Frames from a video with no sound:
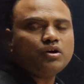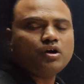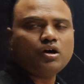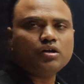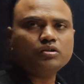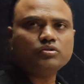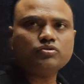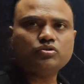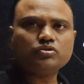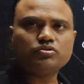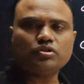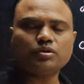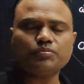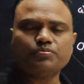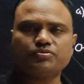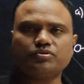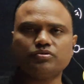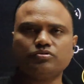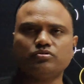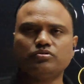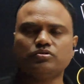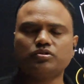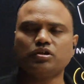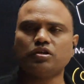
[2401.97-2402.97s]
Ortho
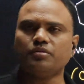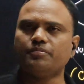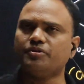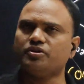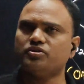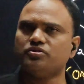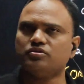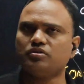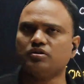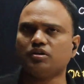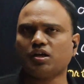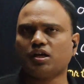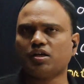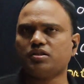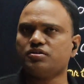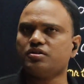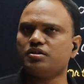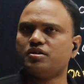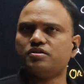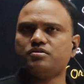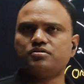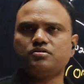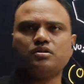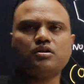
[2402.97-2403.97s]
substituted benzoic
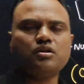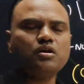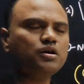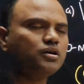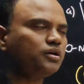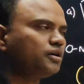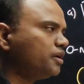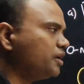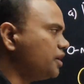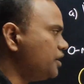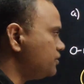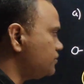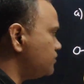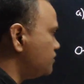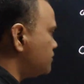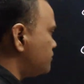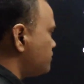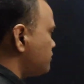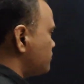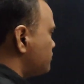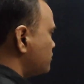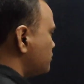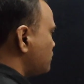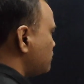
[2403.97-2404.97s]
acid is stronger acid.
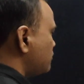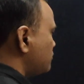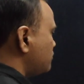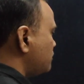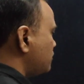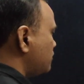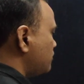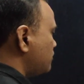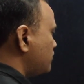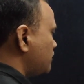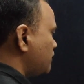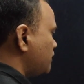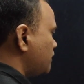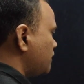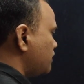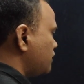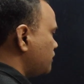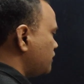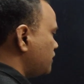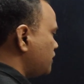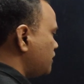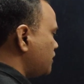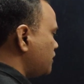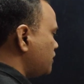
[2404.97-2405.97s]
So no doubt A
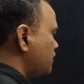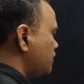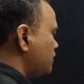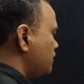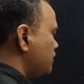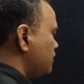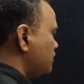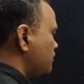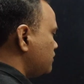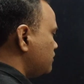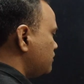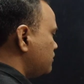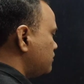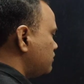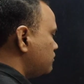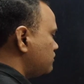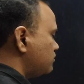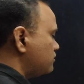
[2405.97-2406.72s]
greater than.